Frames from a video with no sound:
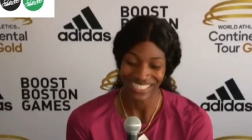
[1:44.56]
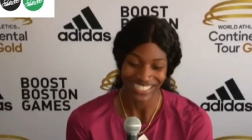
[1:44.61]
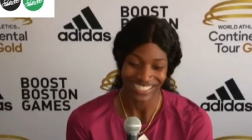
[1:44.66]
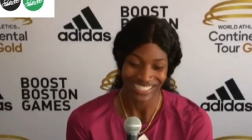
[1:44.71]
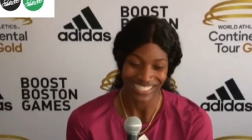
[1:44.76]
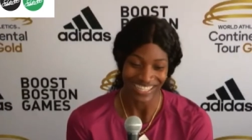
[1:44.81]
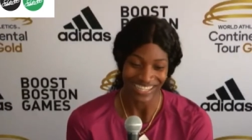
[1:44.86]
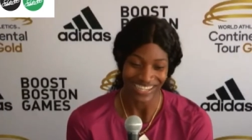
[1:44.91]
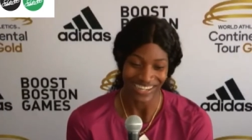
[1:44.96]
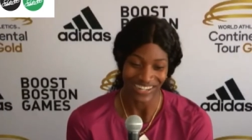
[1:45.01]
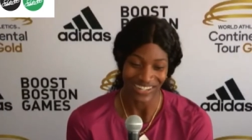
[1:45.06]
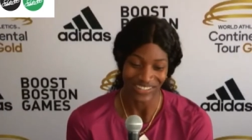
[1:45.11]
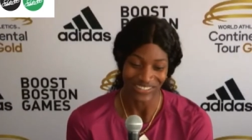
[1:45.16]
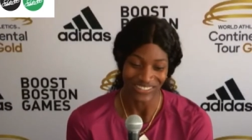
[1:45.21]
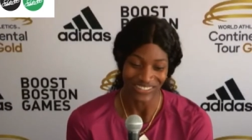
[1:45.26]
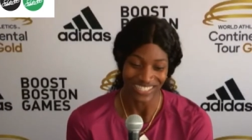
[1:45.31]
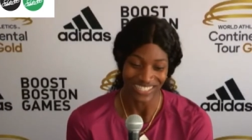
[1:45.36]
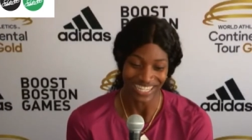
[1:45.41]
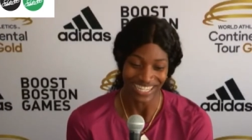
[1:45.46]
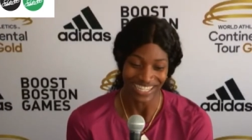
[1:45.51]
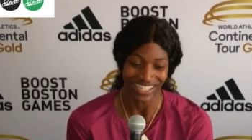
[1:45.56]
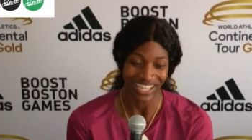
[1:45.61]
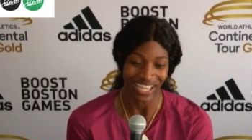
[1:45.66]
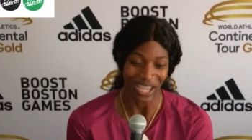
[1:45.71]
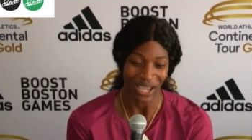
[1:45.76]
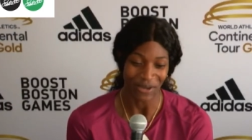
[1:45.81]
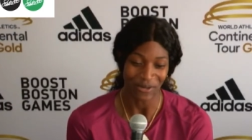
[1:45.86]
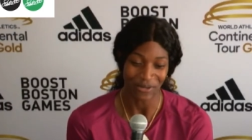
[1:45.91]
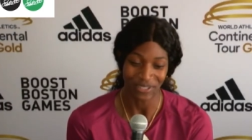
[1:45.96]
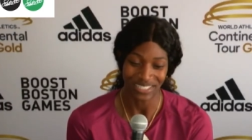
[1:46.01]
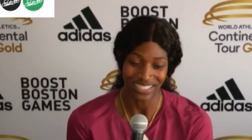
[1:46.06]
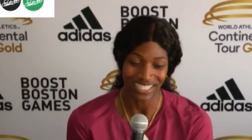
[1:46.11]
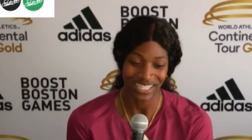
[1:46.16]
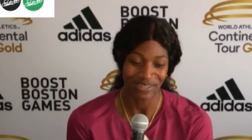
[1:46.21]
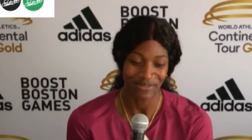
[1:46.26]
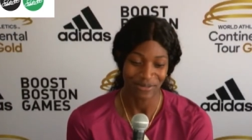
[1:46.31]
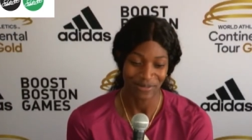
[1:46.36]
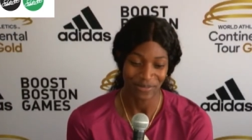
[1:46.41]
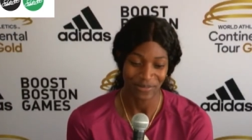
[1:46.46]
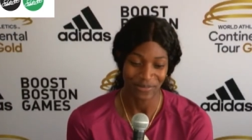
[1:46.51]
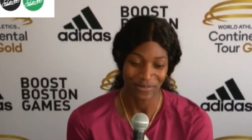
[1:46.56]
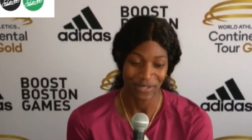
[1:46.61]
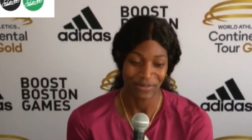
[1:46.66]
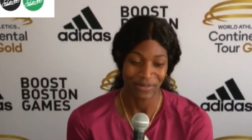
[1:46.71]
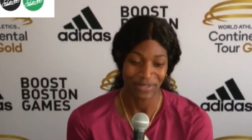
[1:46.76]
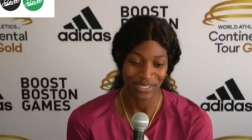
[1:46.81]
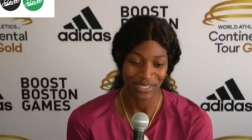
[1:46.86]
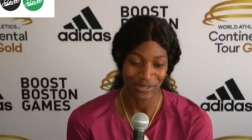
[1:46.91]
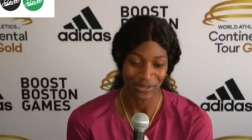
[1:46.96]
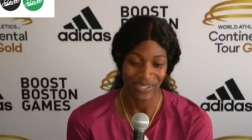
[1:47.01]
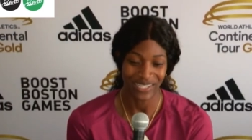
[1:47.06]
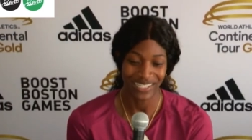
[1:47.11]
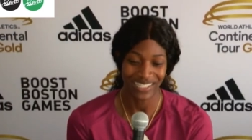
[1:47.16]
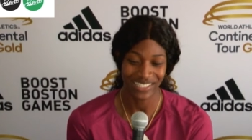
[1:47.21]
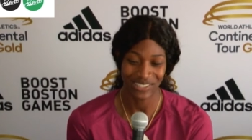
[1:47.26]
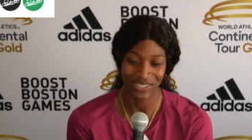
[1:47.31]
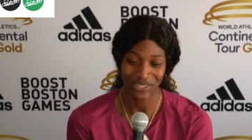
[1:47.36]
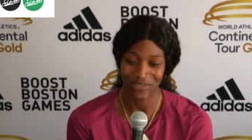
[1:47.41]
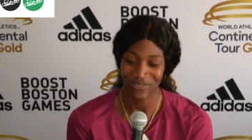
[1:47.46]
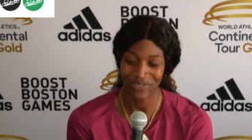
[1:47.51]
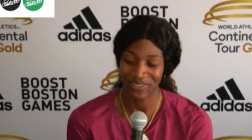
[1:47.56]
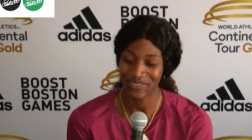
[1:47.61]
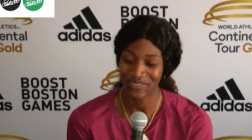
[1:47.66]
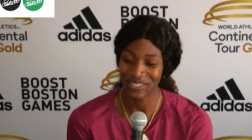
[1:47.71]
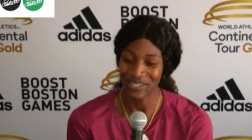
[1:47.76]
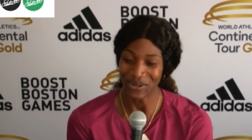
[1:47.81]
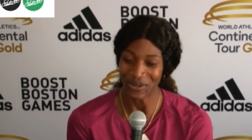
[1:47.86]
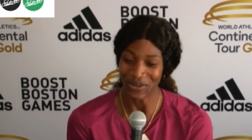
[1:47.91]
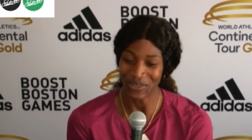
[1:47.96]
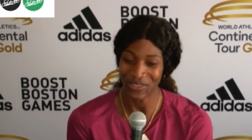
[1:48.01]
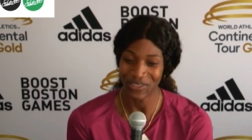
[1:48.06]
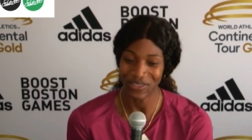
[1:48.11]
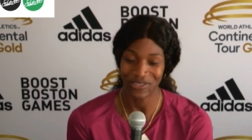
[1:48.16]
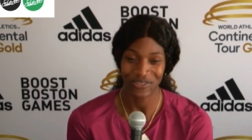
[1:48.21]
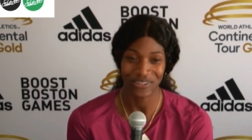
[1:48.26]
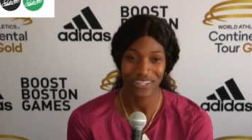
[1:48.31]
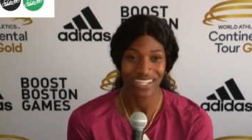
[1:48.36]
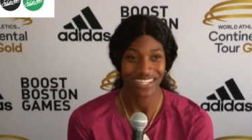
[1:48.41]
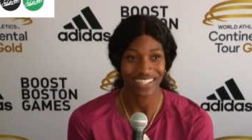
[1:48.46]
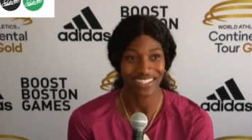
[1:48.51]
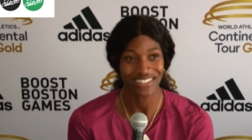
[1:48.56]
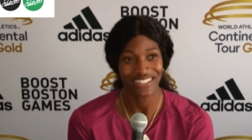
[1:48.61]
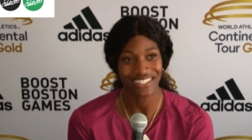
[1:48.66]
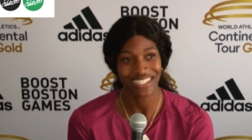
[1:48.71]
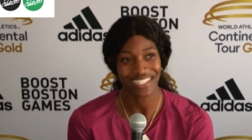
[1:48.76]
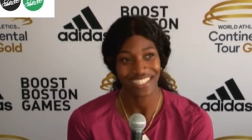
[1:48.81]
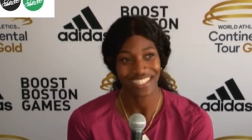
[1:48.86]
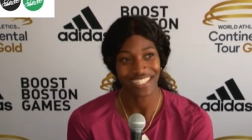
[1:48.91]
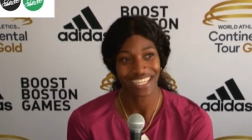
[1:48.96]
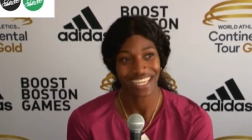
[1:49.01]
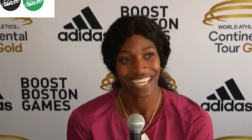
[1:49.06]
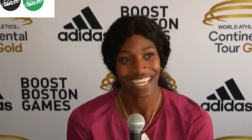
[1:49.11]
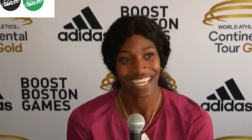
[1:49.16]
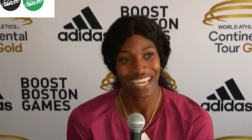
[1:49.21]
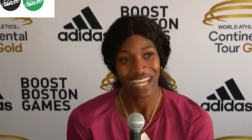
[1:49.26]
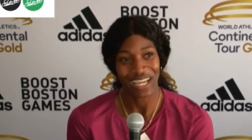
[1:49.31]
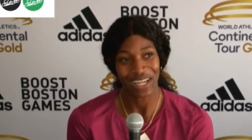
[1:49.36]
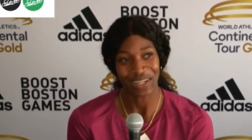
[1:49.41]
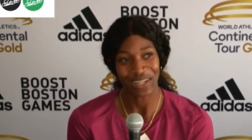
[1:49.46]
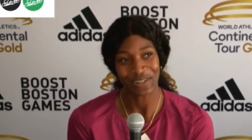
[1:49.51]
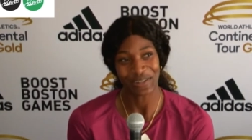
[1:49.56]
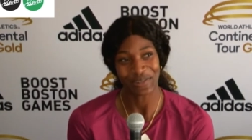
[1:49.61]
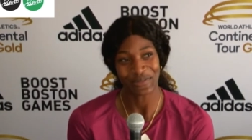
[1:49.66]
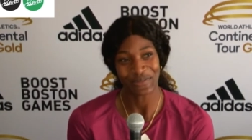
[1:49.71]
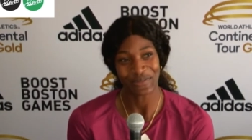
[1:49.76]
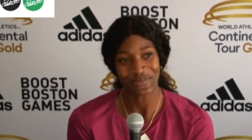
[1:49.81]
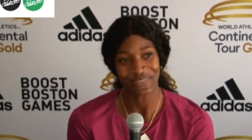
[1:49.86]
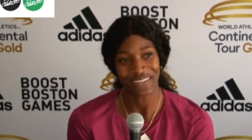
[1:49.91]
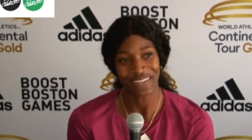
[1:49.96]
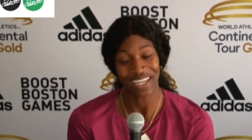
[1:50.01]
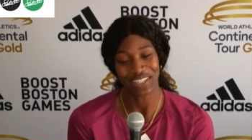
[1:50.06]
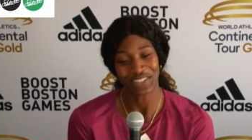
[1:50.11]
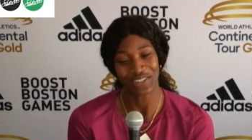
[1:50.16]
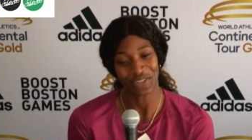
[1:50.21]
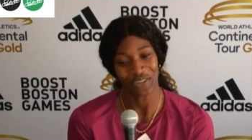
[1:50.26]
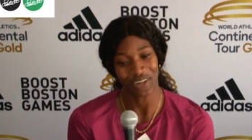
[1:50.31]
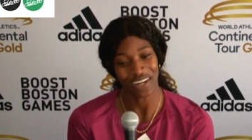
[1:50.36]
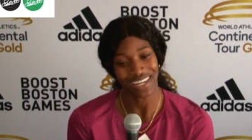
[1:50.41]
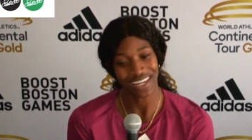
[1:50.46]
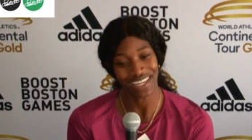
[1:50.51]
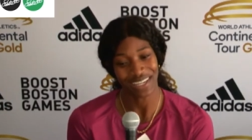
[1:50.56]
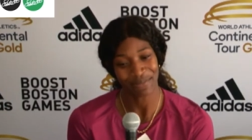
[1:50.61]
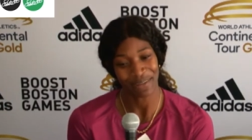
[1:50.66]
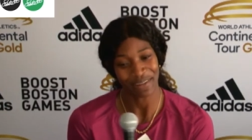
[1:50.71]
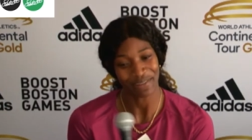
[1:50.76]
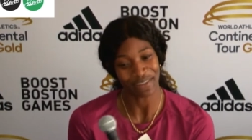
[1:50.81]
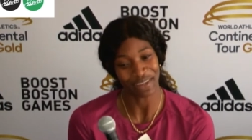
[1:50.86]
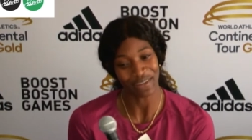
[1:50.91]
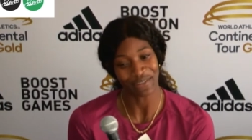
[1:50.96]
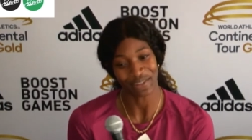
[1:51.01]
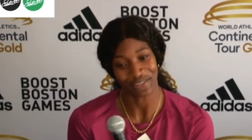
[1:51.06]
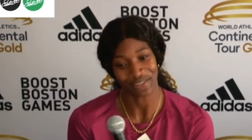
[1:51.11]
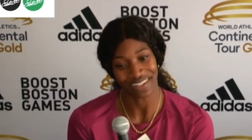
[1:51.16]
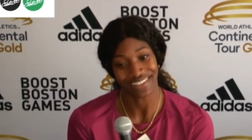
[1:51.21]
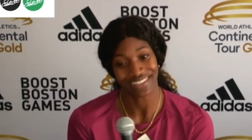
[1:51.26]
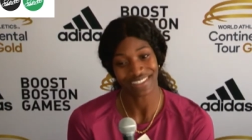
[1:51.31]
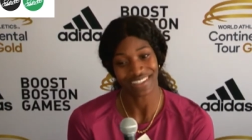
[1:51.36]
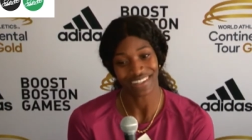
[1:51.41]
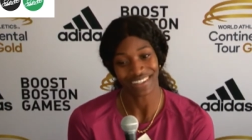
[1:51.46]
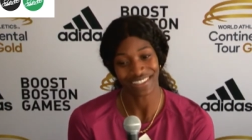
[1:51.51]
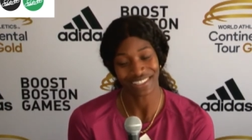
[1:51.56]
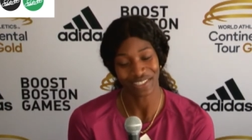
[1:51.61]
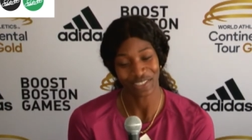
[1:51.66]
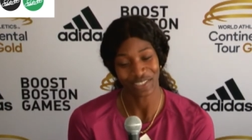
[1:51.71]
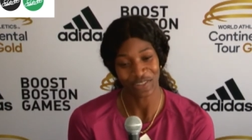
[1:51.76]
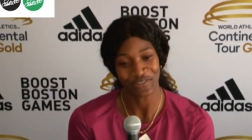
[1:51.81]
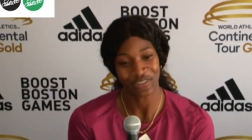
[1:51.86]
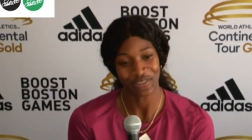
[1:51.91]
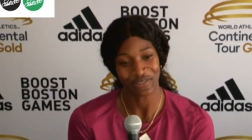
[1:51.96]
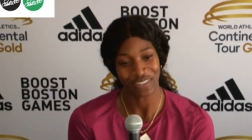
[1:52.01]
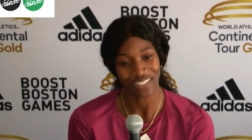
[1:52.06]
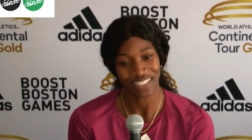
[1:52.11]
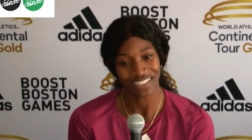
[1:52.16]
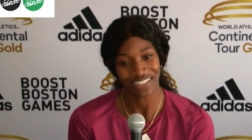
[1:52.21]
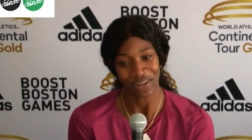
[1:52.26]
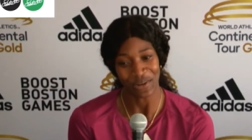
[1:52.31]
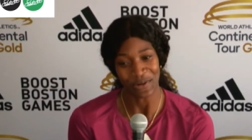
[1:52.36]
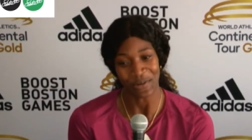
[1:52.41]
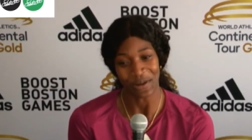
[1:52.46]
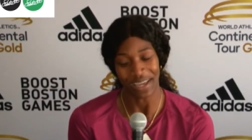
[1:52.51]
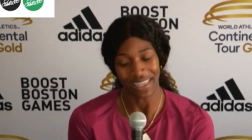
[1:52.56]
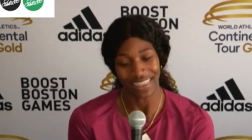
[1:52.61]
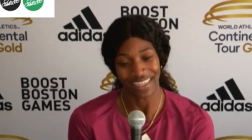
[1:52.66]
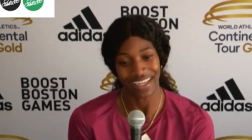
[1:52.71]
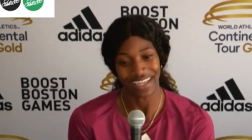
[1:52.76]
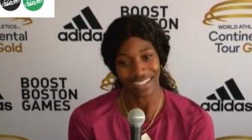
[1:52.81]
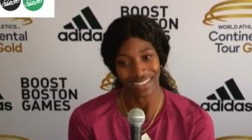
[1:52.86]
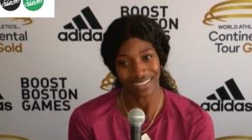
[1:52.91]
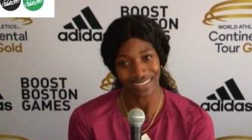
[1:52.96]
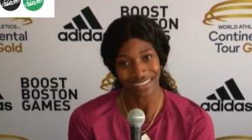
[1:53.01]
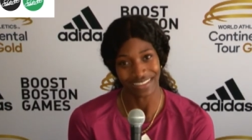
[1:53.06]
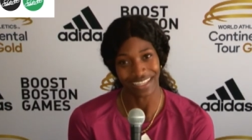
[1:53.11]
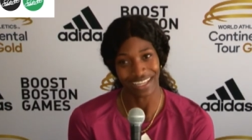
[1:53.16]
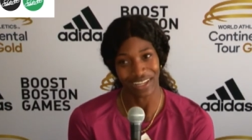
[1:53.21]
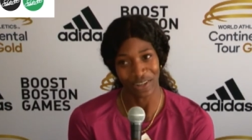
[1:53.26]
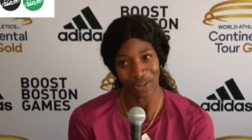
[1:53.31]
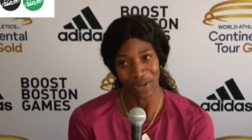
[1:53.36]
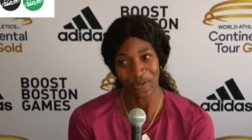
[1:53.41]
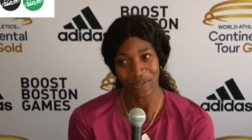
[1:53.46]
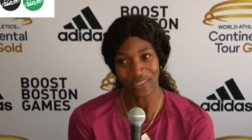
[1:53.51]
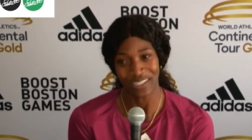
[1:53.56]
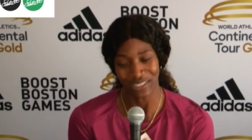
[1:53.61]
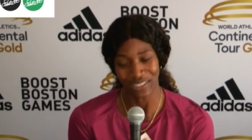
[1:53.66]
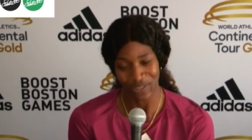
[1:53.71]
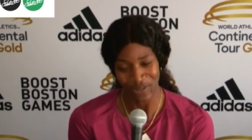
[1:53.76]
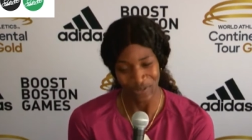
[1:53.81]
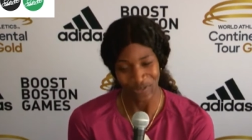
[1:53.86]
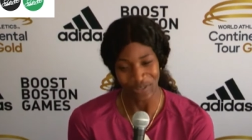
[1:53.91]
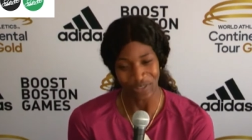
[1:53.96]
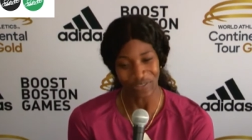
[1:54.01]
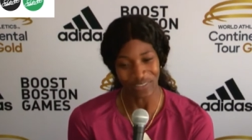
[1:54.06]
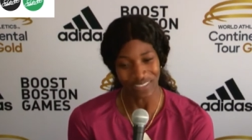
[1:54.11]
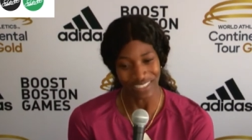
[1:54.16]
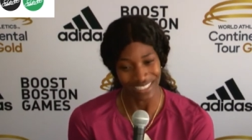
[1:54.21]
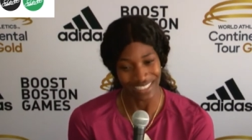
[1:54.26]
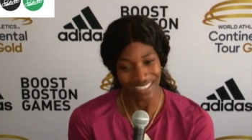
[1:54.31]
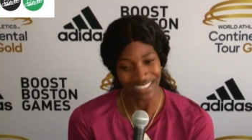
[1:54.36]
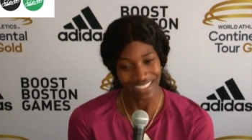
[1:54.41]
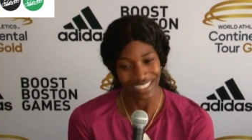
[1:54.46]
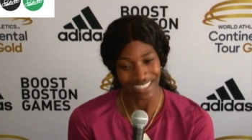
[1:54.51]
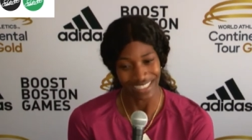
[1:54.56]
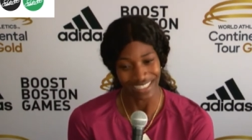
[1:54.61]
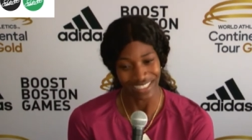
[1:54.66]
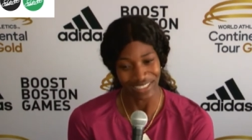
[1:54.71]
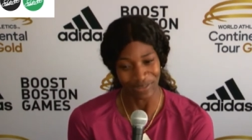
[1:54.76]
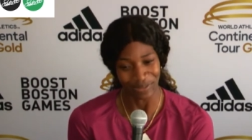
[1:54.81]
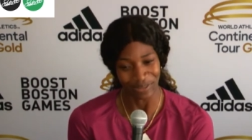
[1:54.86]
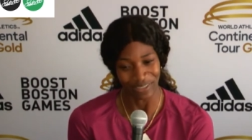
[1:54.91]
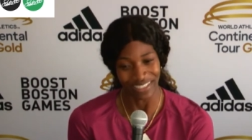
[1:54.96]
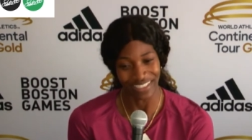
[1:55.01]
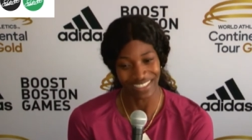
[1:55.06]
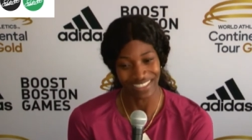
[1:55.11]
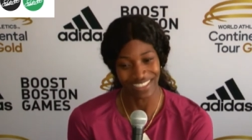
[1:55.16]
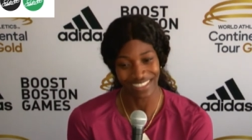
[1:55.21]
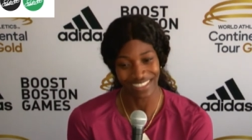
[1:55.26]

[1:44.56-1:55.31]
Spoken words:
that's a hard one. I would say it would be between the 250 or the 300. In training, my favorite runs are the 250, so I think I'll go with the 250 at this point.